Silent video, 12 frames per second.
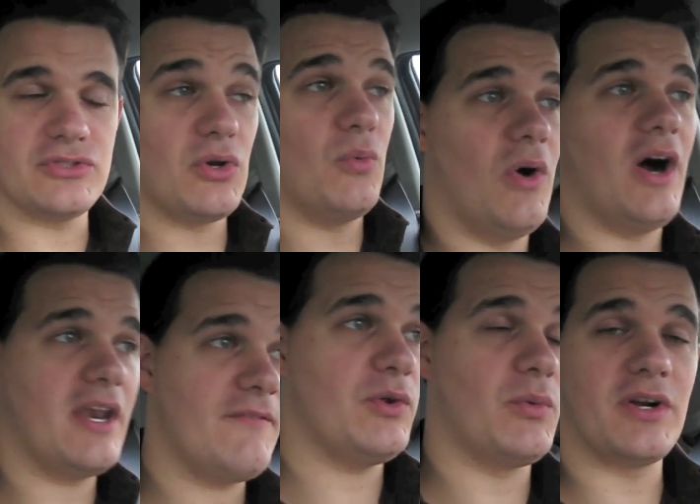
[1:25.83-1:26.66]
So
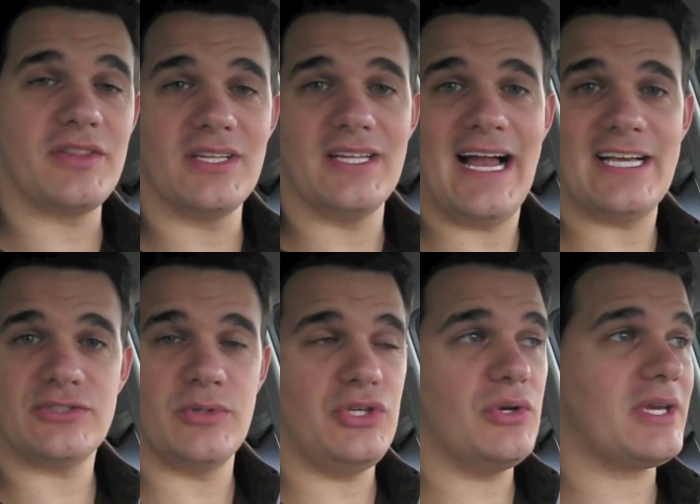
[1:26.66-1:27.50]
one, if you weren't at the
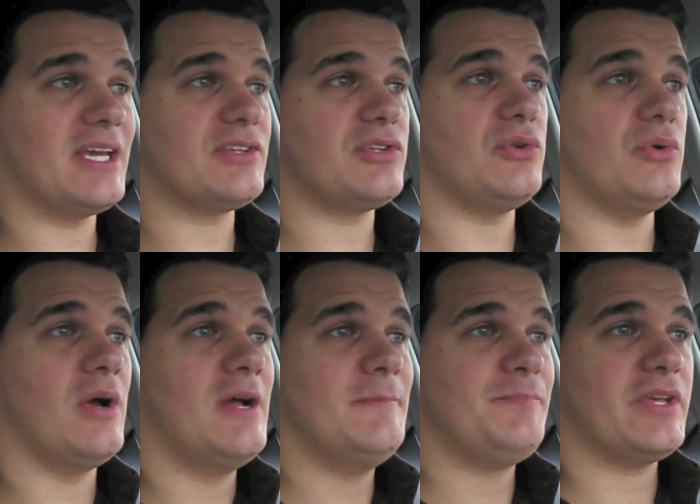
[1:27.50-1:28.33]
last one, you get to
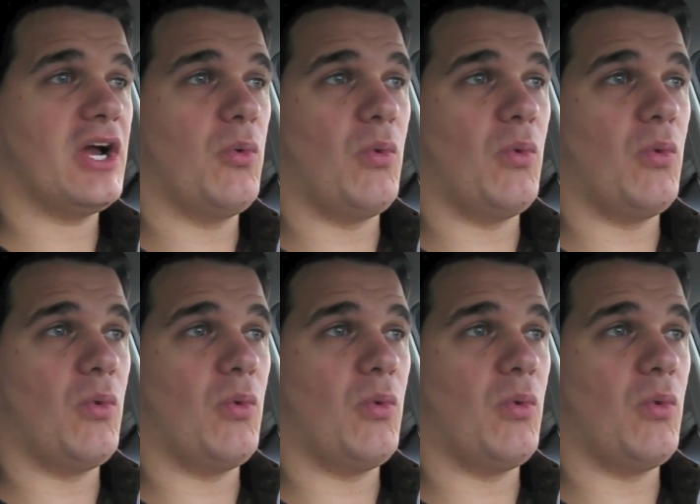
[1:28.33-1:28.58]
uh,